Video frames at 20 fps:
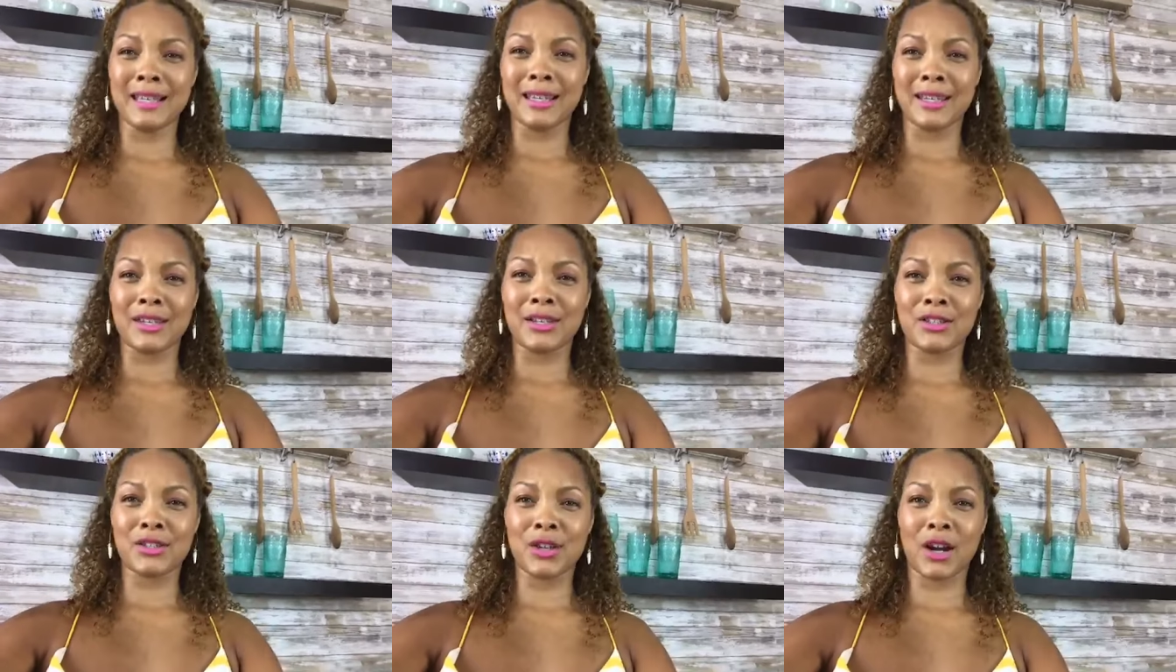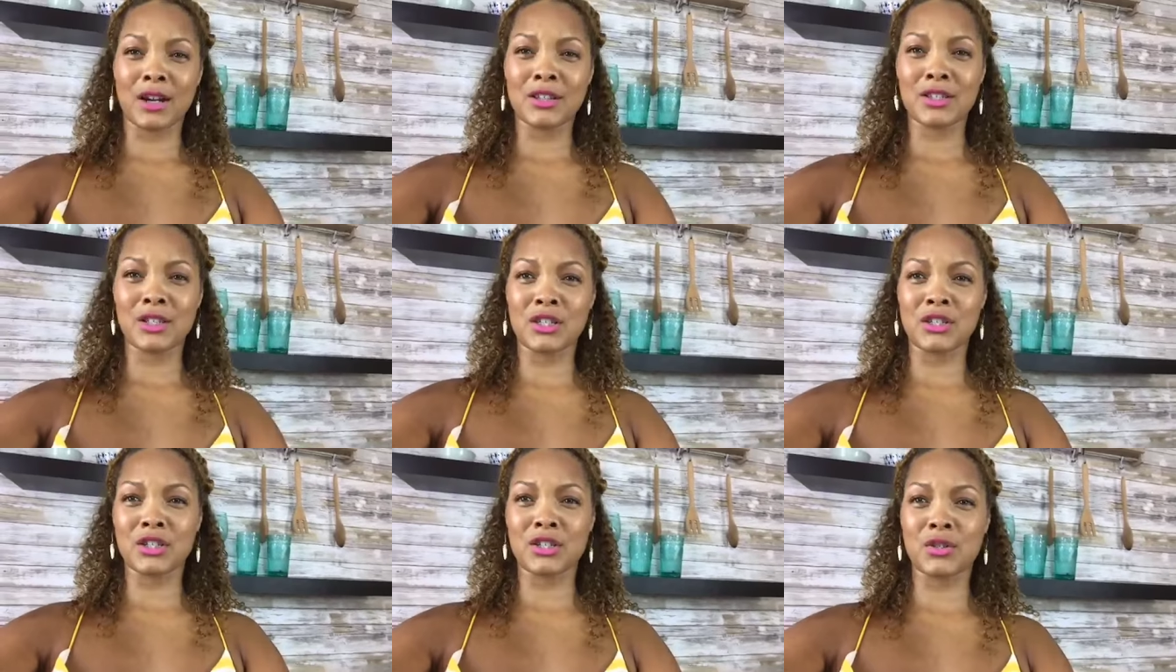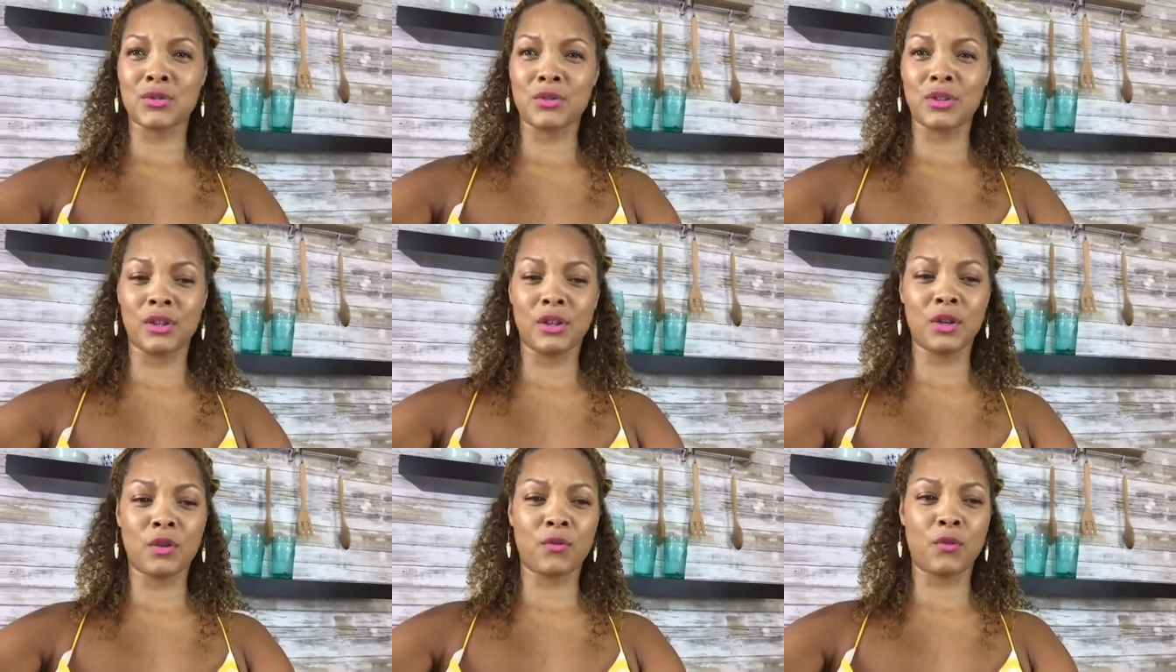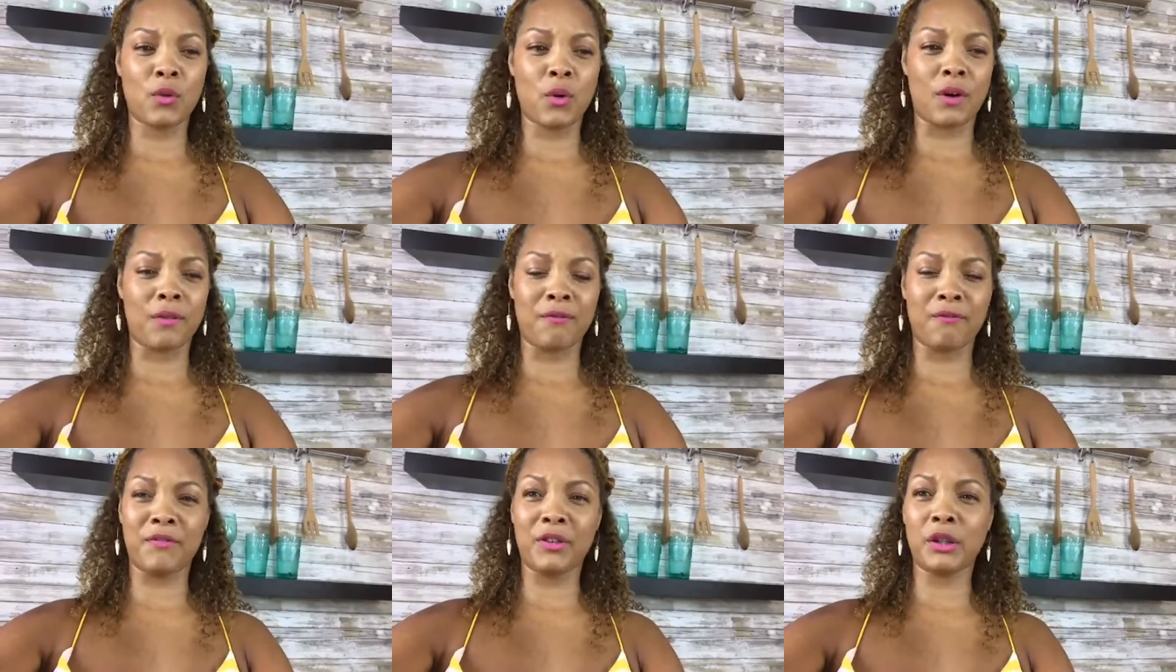you start to just look for a
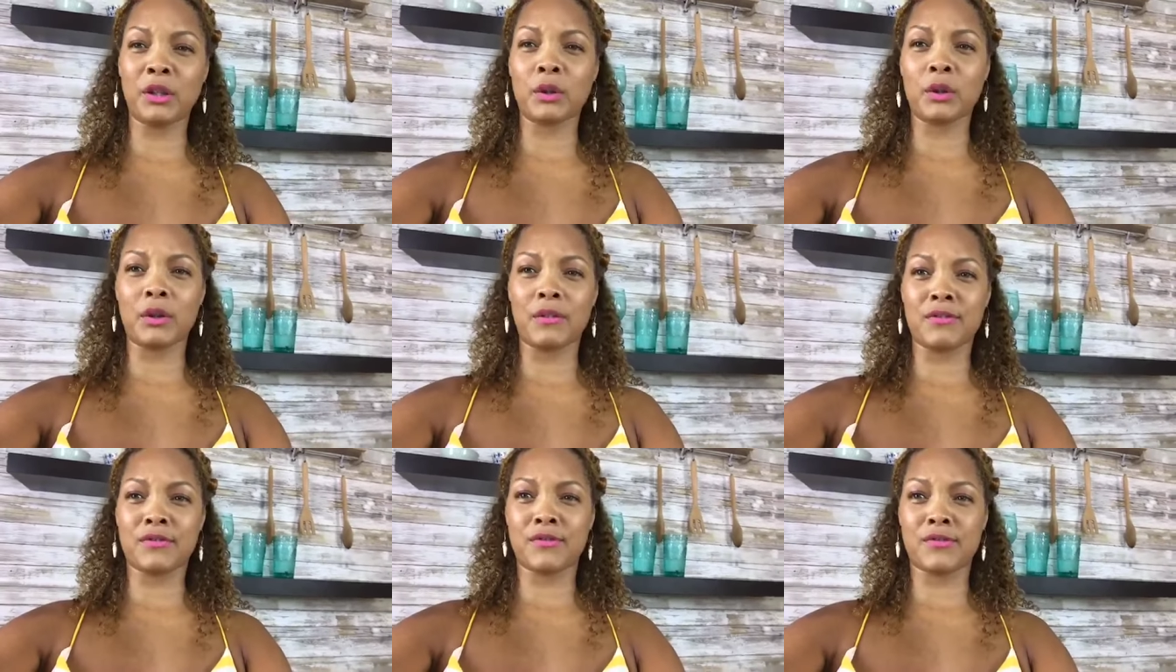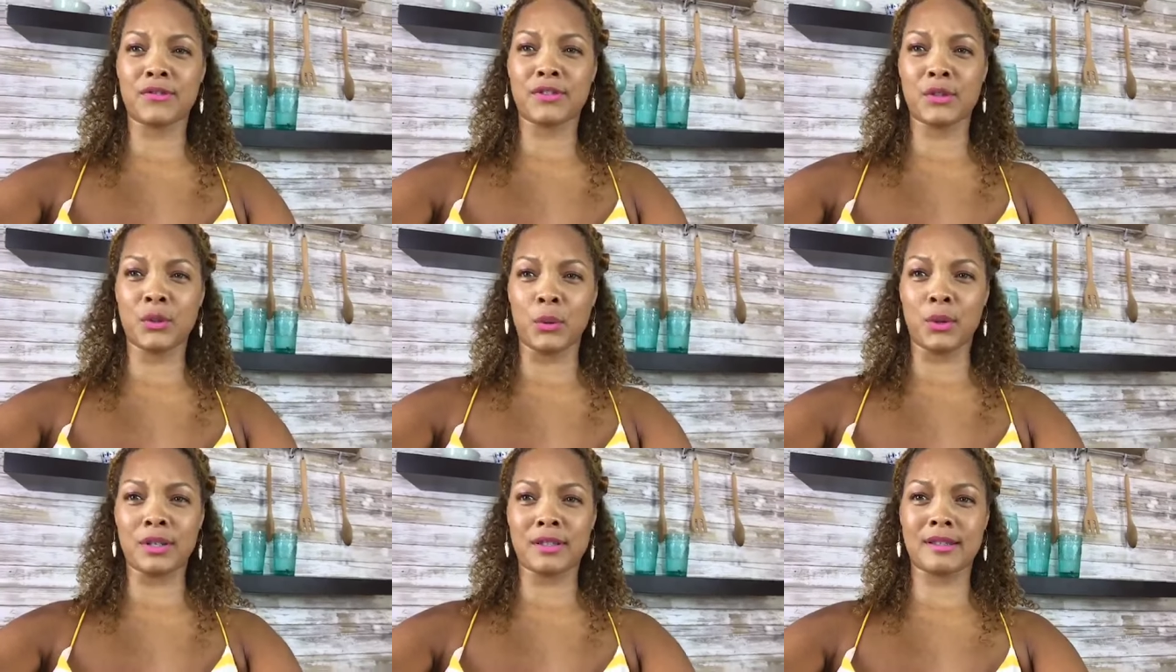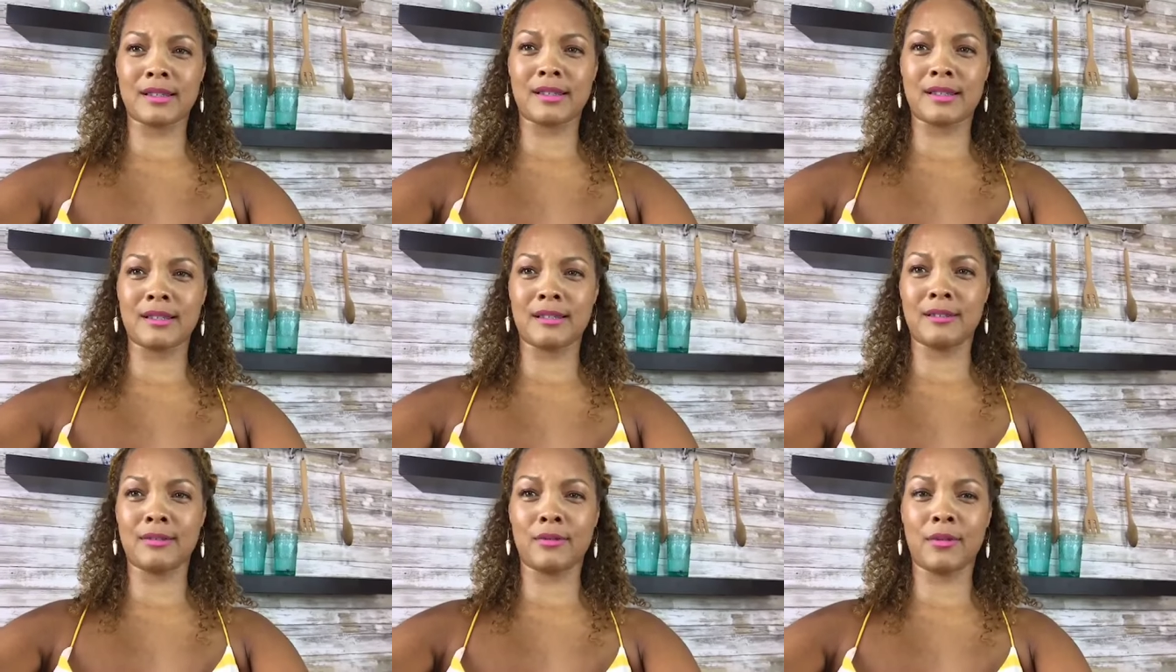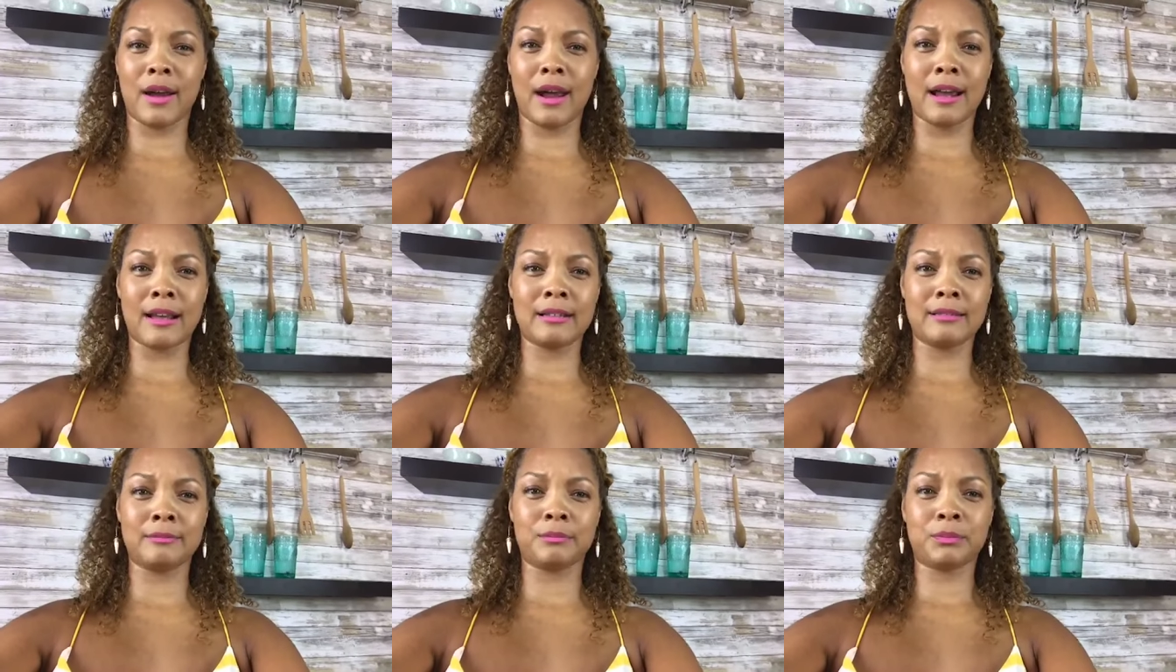filler of sorts,
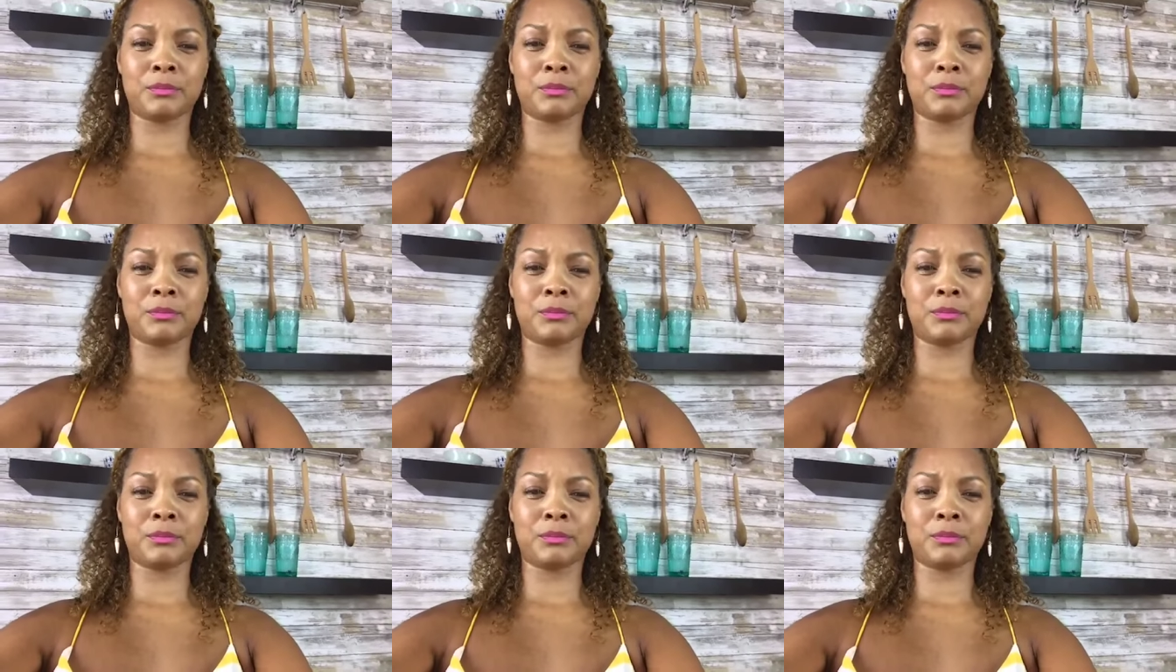right?